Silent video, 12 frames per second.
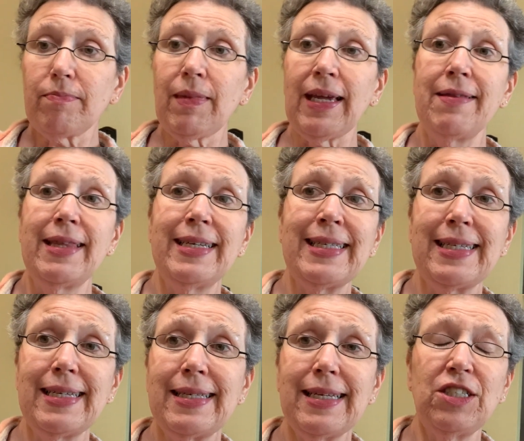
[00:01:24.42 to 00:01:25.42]
this
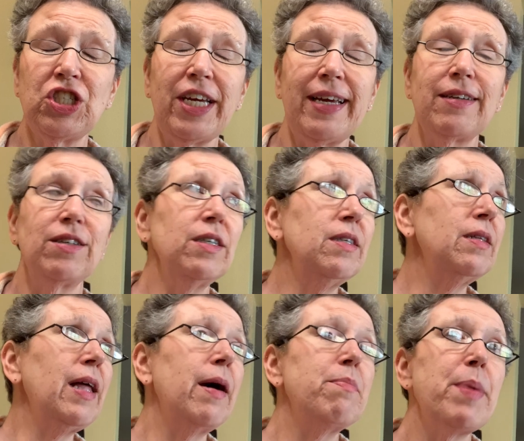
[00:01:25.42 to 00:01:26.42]
is a
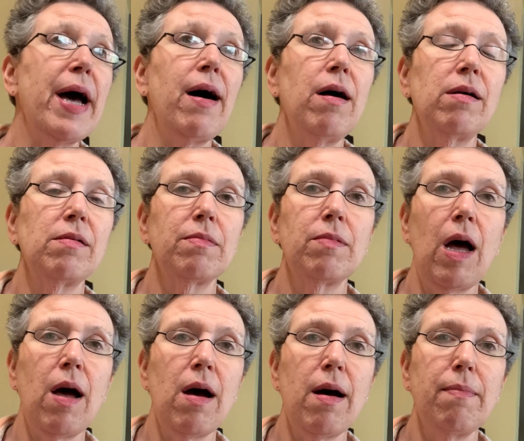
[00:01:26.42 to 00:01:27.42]
channel about,
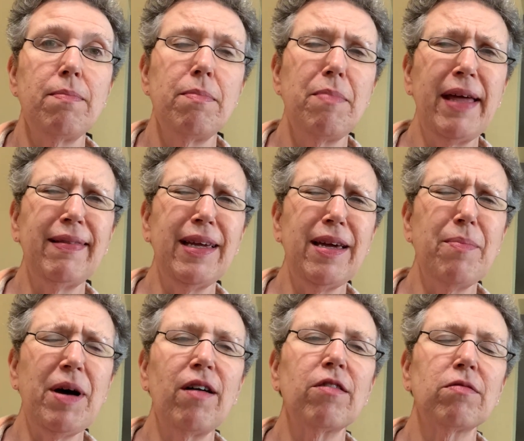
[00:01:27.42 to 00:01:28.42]
mainly
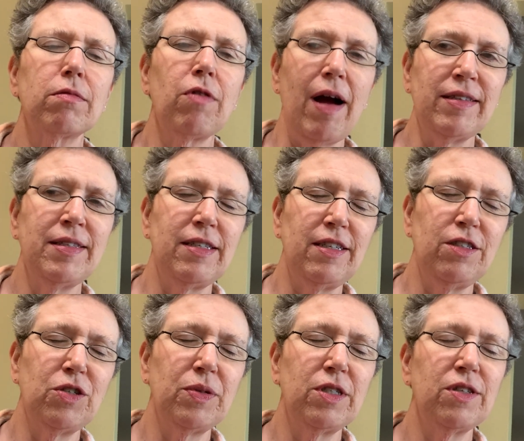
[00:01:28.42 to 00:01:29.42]
about cross
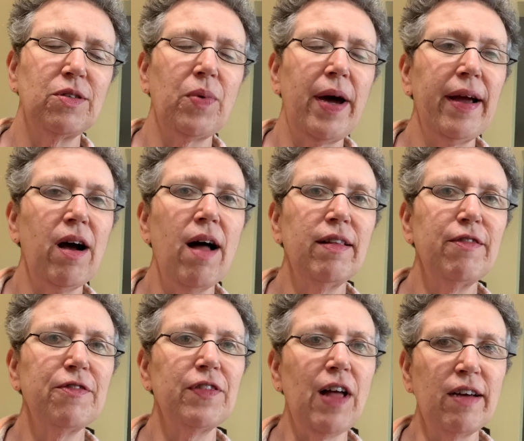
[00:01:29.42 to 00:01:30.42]
stitch, which is why I call it
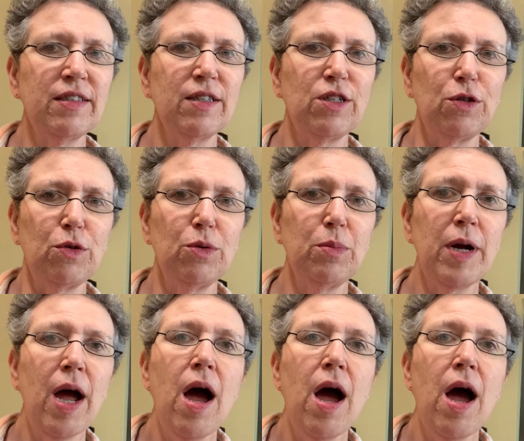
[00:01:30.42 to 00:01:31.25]
FlossTube.